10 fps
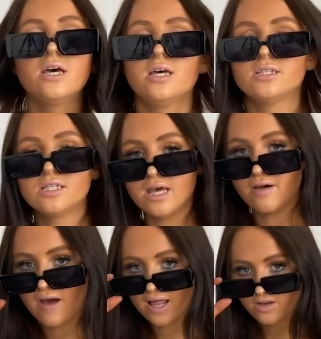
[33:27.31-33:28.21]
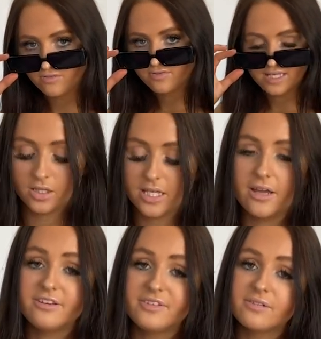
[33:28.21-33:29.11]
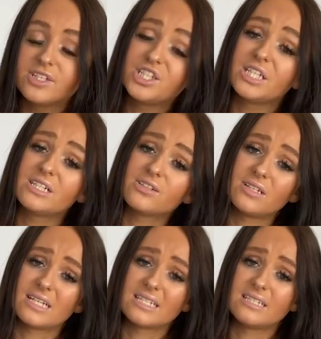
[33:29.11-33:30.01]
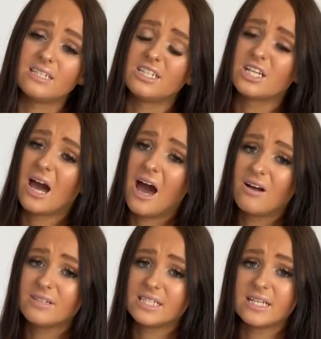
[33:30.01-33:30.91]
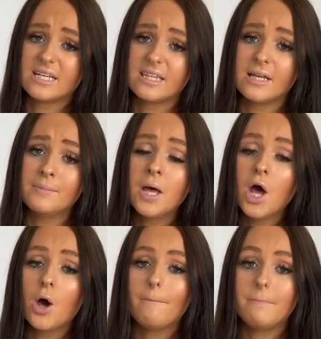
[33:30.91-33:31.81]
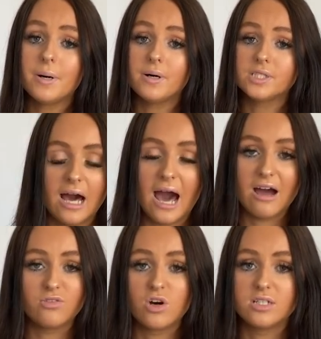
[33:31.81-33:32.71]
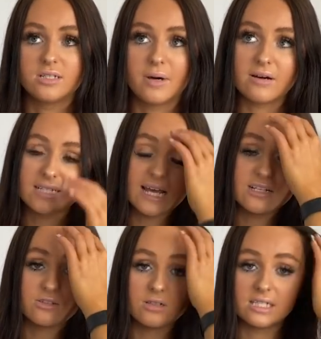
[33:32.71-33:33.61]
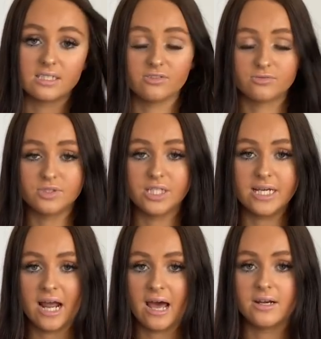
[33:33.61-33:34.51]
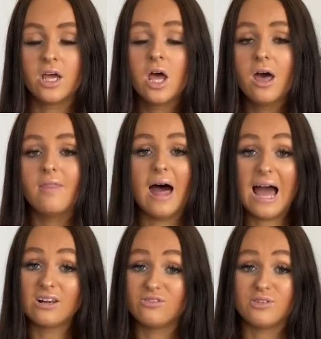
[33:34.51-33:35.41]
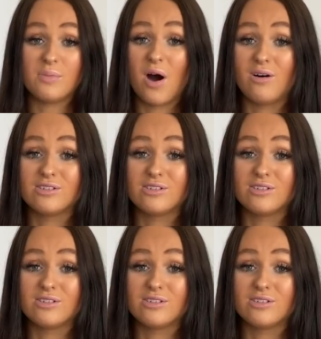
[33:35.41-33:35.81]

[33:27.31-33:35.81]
So I love these. The only thing with Shein sunglasses is you can't return them, but I've ordered about 10 sunglasses from Shein and I love them all.